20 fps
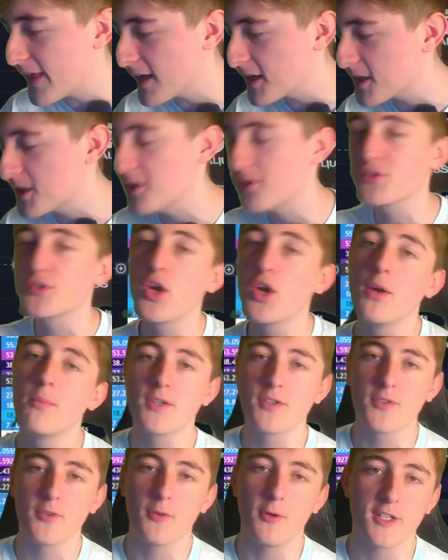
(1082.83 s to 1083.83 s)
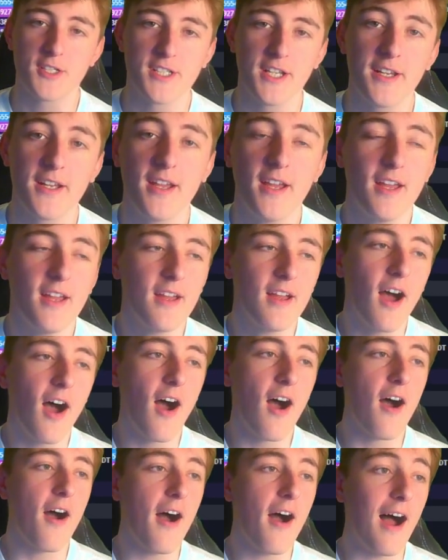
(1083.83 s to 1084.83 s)
thank you so much for watching.
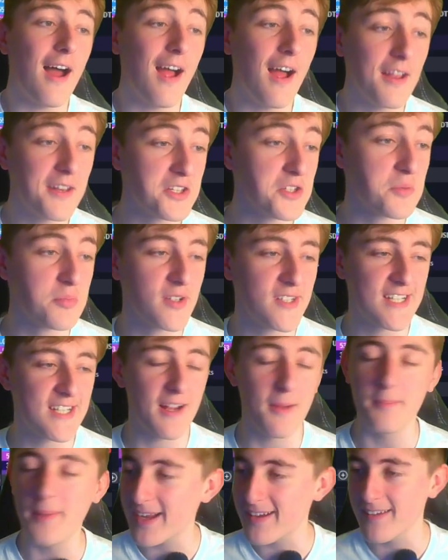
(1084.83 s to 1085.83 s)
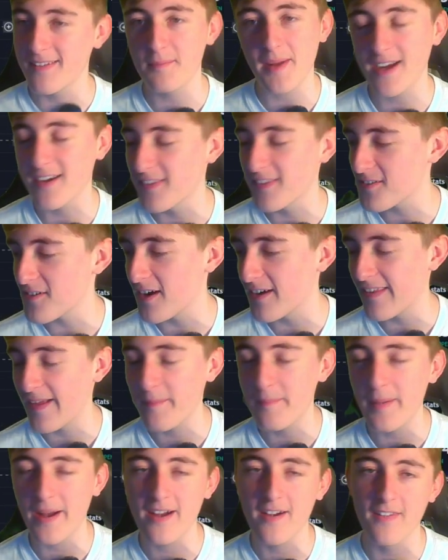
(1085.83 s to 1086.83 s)
I do appreciate it. I'm back on the grind
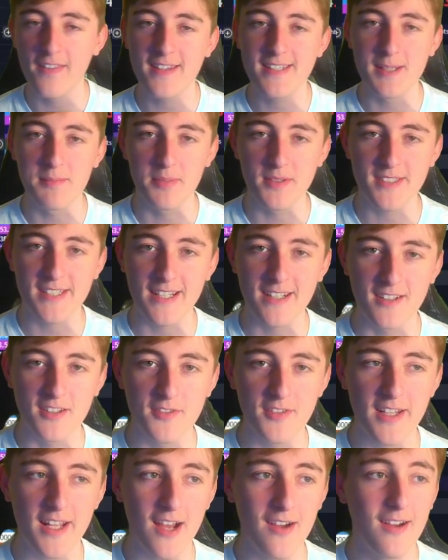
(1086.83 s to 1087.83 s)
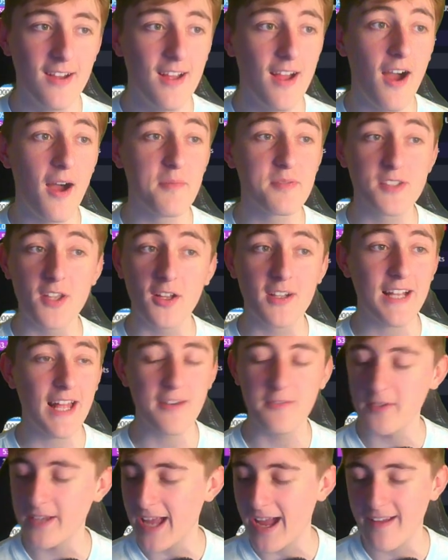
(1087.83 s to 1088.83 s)
now, back on the Simple Signals video. I'm so
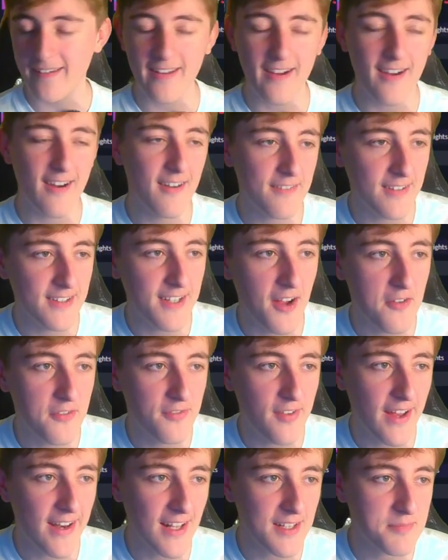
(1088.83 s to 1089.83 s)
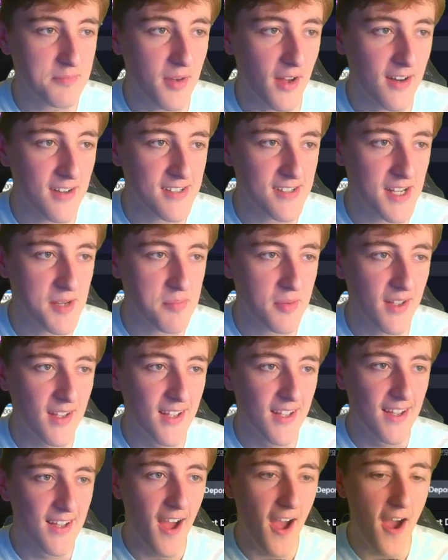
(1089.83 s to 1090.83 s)
glad we had our FAIRDESK partnership.
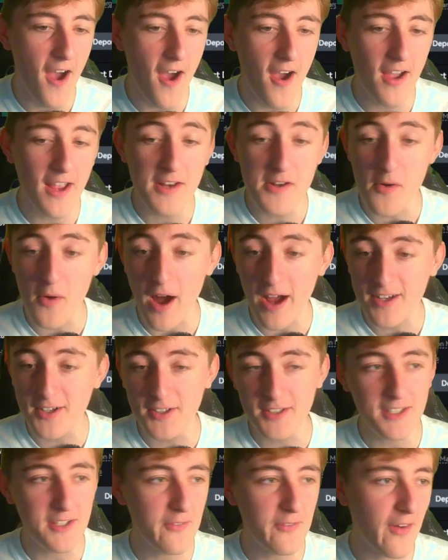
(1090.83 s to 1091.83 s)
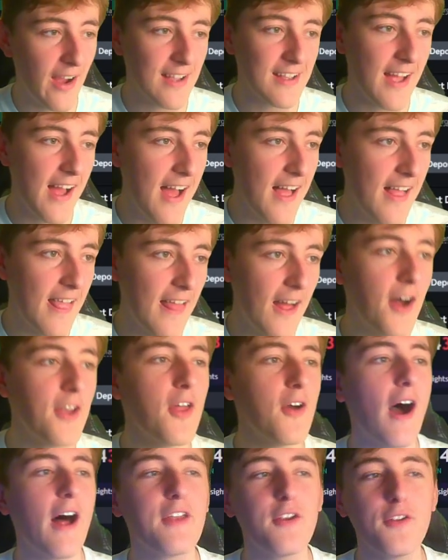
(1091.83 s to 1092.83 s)
I
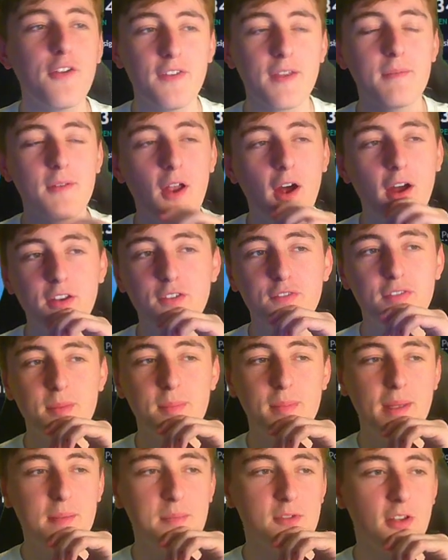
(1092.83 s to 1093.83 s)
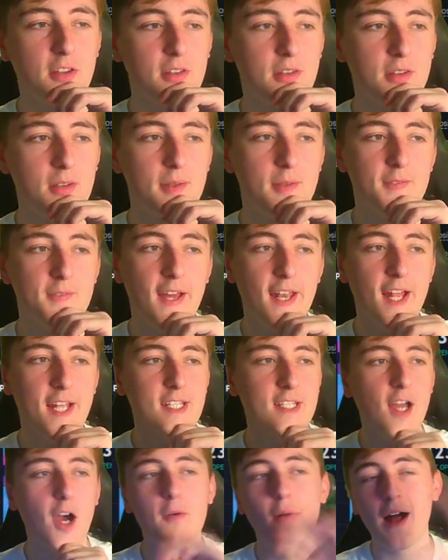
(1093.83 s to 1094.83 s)
don't think Beam's on
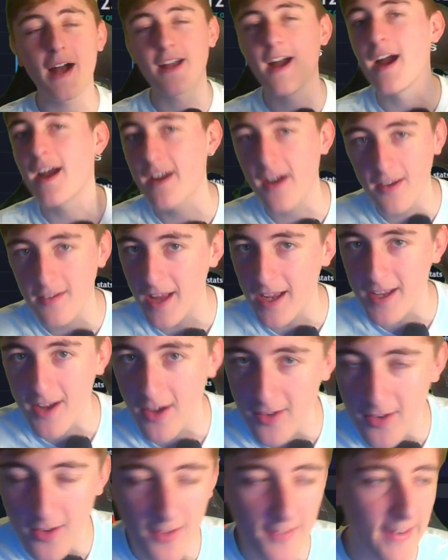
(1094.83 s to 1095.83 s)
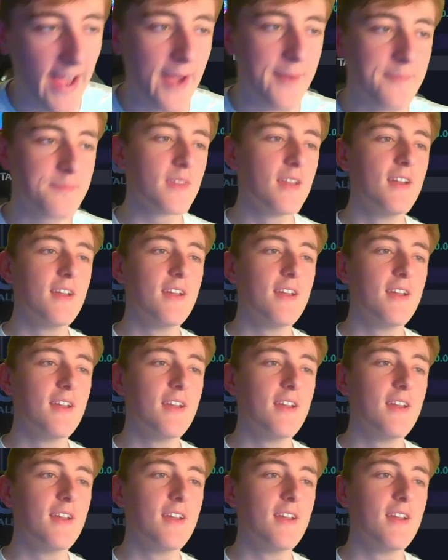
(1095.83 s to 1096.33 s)
FAIRDESK. Oh well, I can't long that.